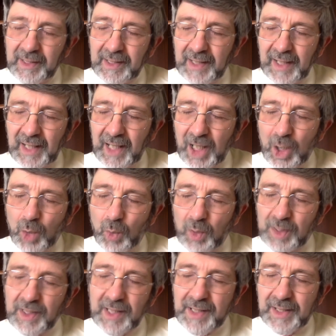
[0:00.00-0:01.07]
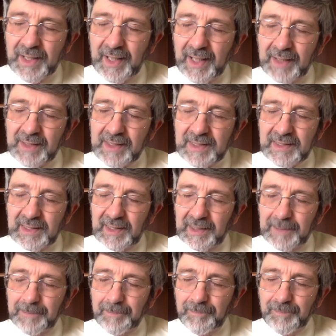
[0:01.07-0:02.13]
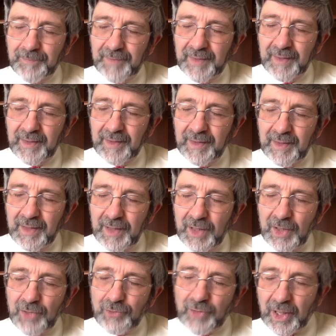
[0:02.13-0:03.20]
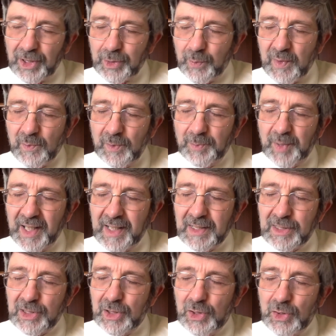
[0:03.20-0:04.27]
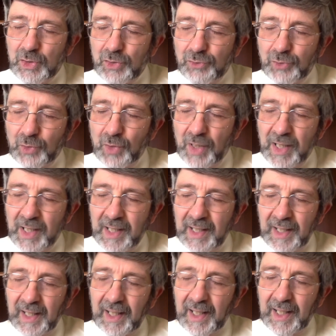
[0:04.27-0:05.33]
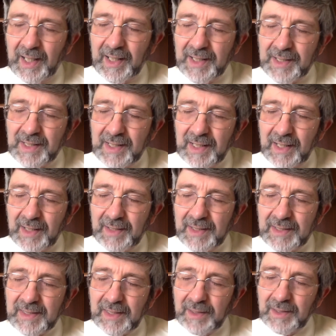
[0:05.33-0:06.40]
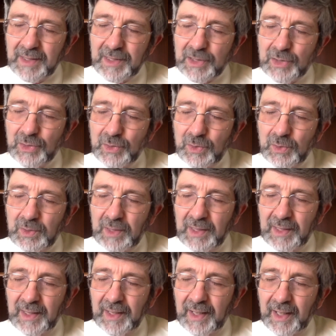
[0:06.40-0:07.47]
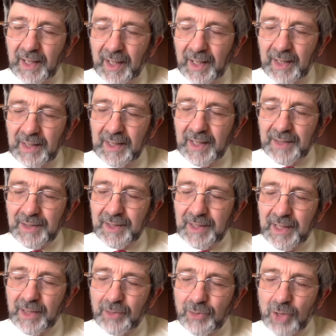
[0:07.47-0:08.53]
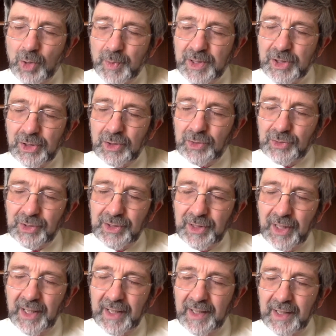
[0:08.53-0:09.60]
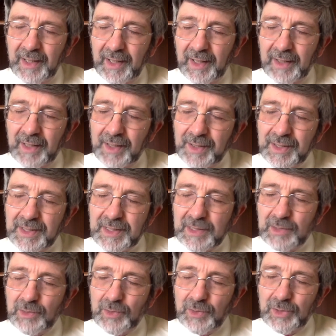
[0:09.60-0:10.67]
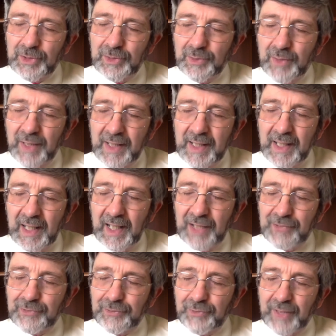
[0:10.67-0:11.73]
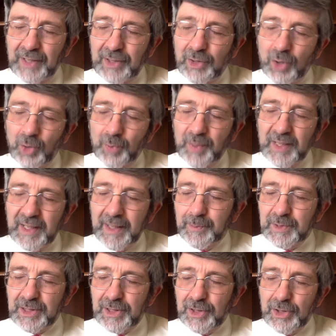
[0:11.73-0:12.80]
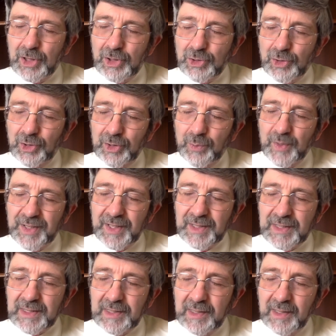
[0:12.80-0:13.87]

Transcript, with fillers: uh, one another at this time. Father, we would pray too for uh, the, the Sunday school and, uh, and, the Roma children and others, Lord, who have uh, not been able to, to join with us.